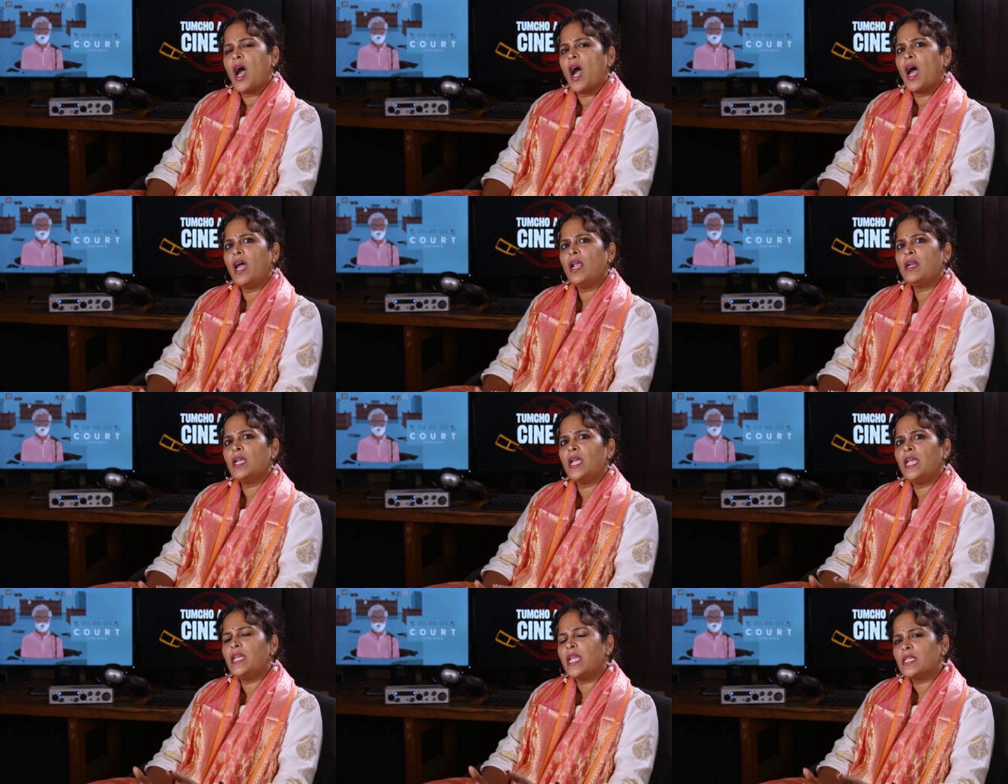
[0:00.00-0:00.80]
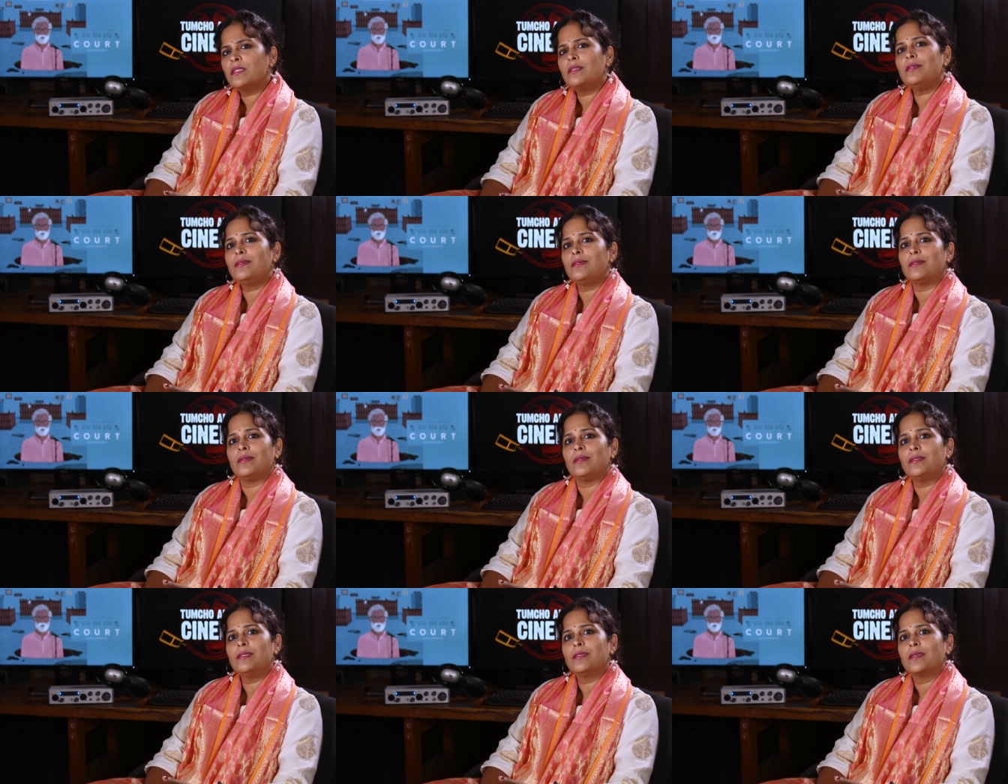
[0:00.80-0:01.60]
are in
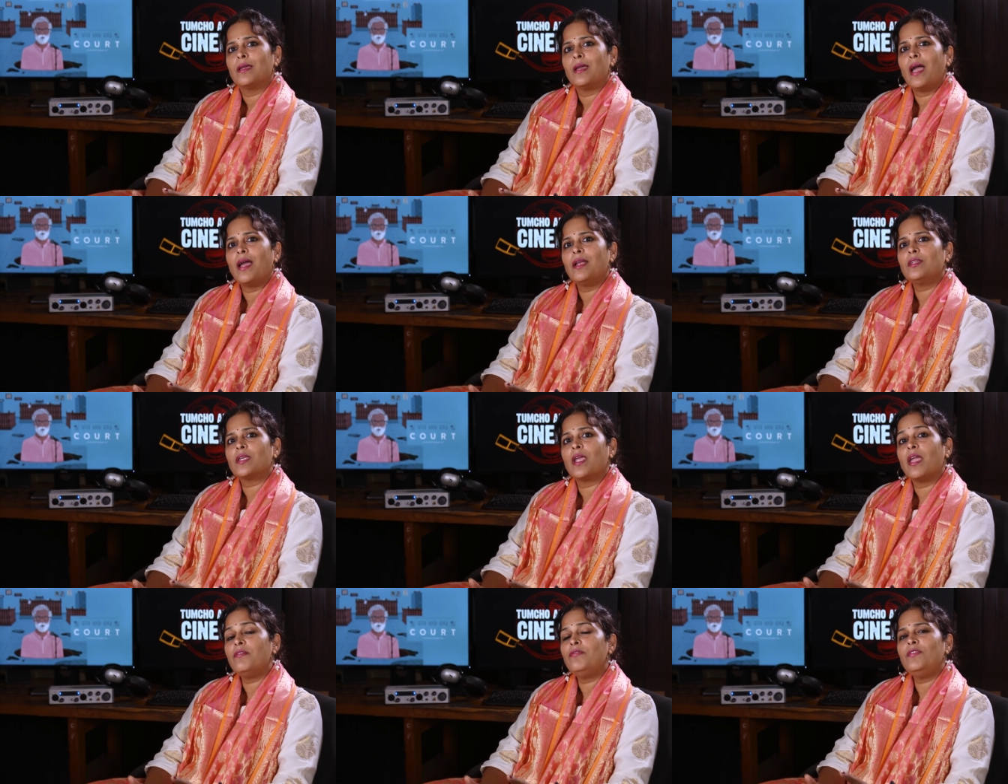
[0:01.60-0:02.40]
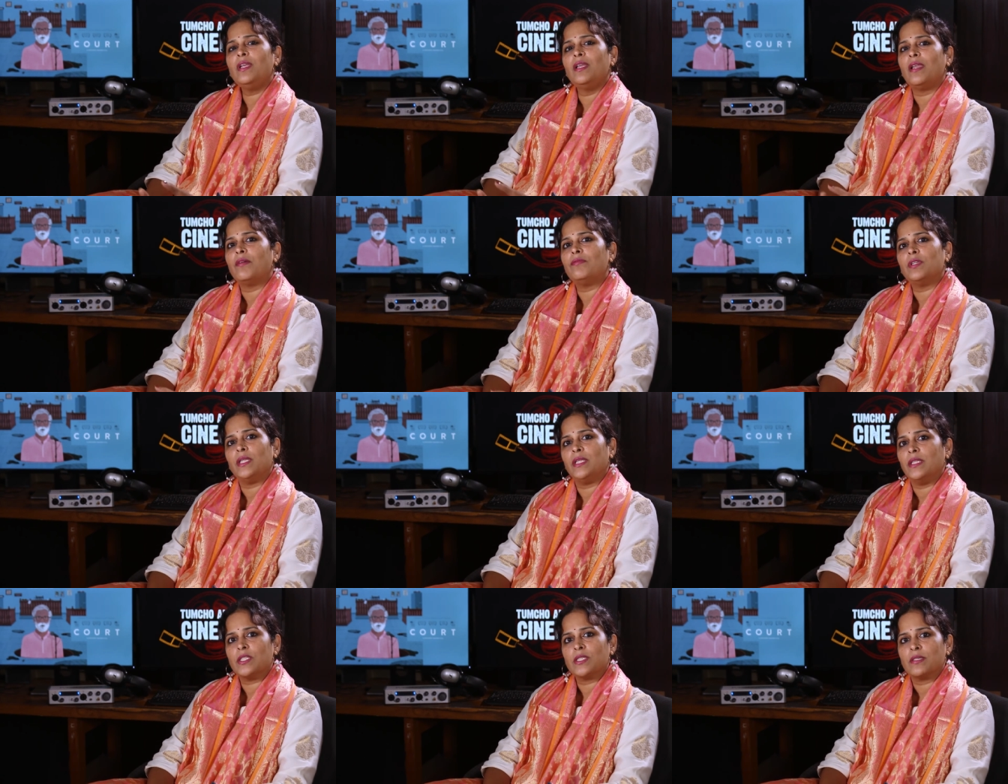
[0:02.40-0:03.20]
existence at every level
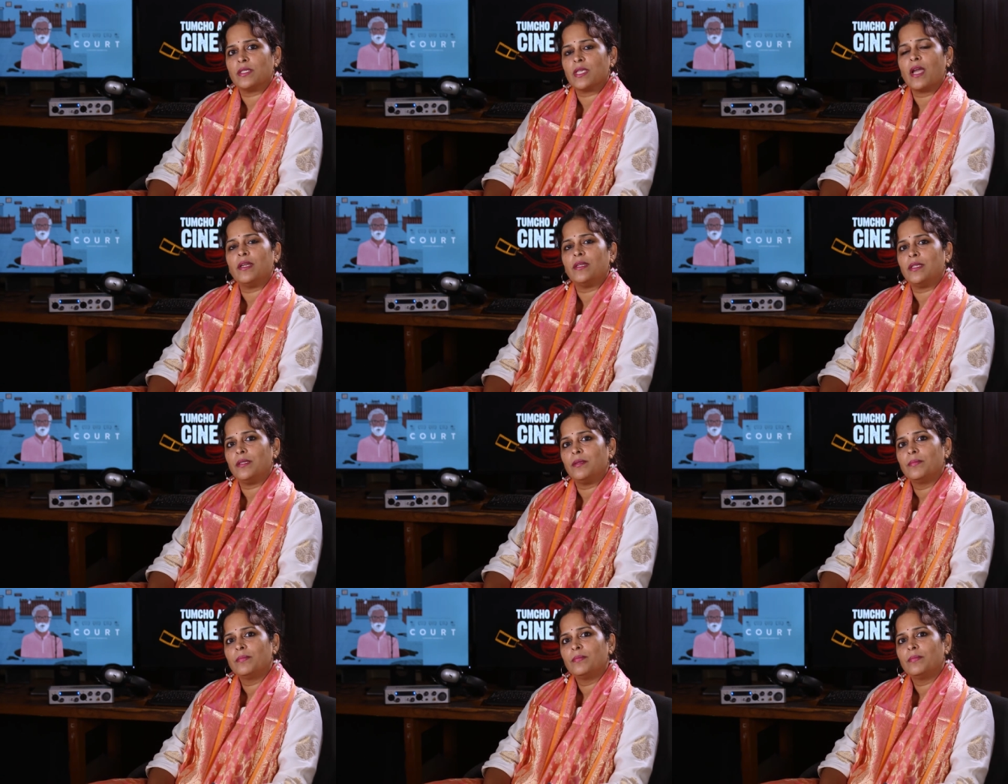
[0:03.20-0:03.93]
in the society.